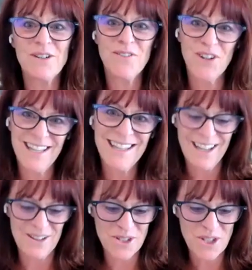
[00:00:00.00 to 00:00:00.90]
Or and the
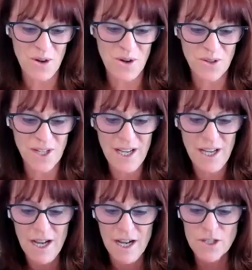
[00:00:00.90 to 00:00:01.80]
other's gold.
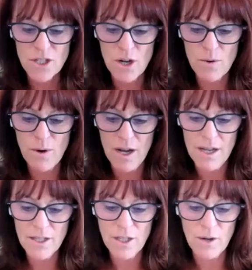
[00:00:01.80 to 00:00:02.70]
So,
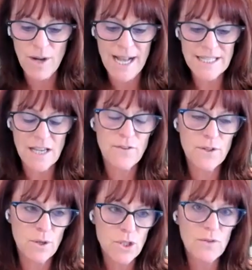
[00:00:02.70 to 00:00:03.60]
I say for
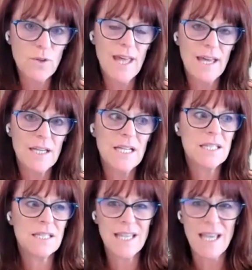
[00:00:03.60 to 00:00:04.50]
those of you that it's
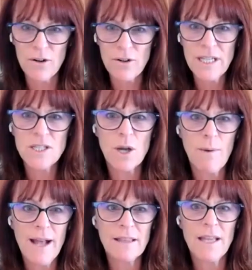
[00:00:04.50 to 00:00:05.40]
scary to go
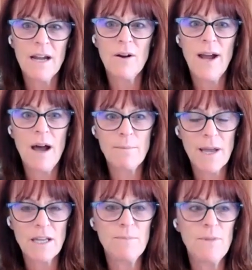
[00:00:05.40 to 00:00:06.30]
out there, how am I
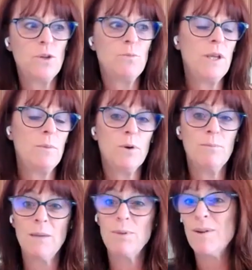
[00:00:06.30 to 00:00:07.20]
going to meet new people?
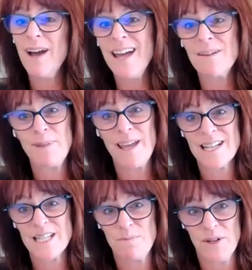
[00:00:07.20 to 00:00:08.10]
Maybe you had a bad
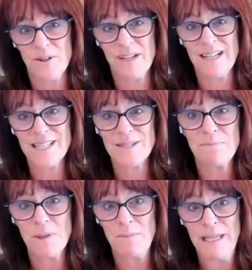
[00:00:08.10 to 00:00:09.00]
experience,
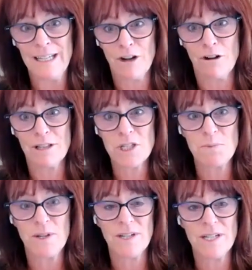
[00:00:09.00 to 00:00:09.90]
the mean girl
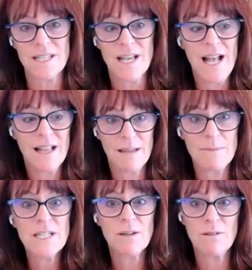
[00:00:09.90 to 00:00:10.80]
experience. Let me
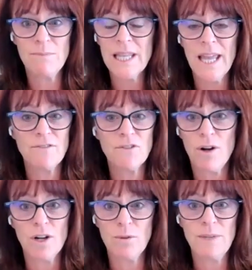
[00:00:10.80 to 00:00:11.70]
tell you, midlife, there
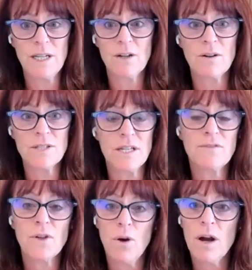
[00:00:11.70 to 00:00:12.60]
are no mean girls. And if
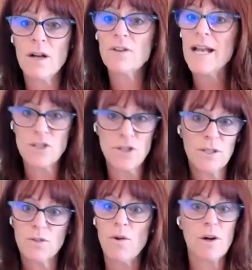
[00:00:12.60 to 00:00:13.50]
there are, yes, you're
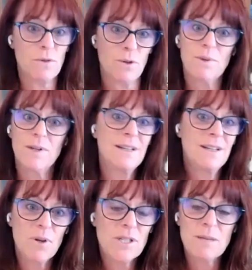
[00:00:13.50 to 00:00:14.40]
in the wrong group.
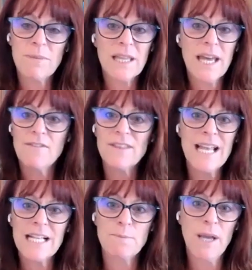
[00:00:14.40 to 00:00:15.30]
Because in midlife,
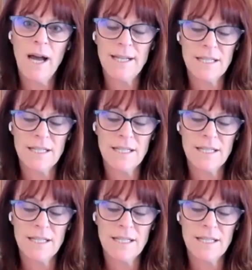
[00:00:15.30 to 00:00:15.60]
that's behind.